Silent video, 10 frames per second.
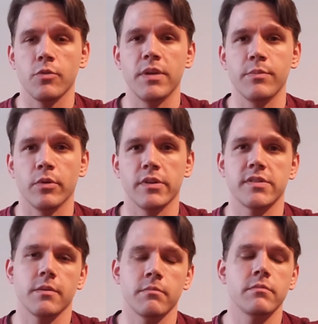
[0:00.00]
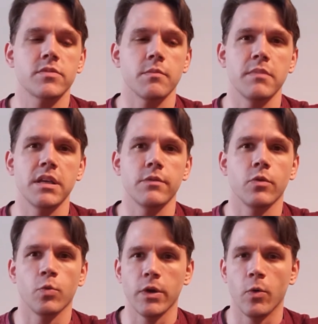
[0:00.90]
people in some
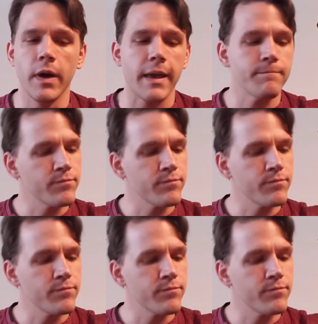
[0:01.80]
meaningful, real way.